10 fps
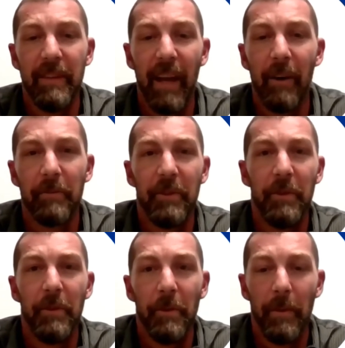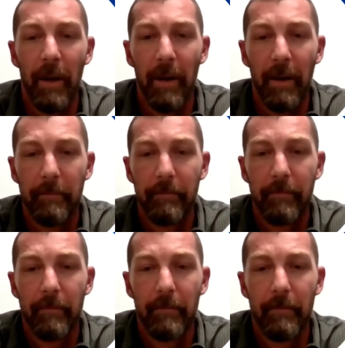down to
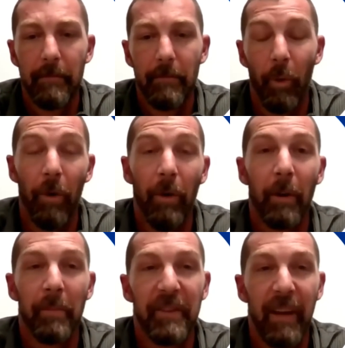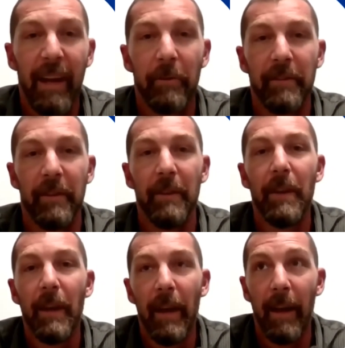100% accuracy,
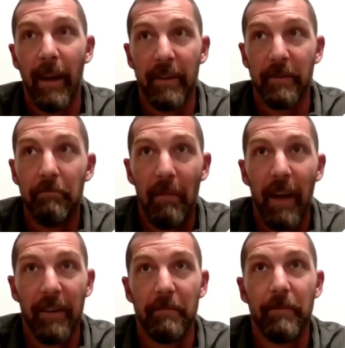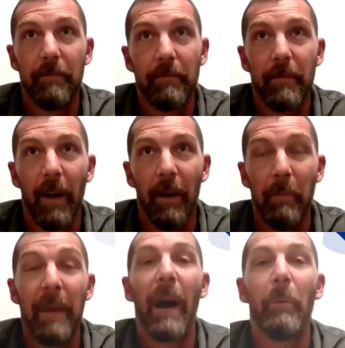has
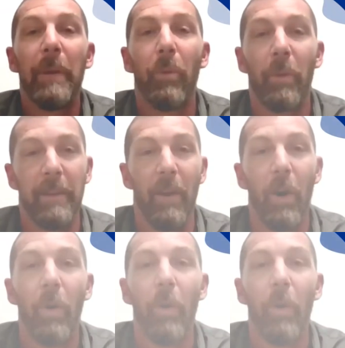made my reporting a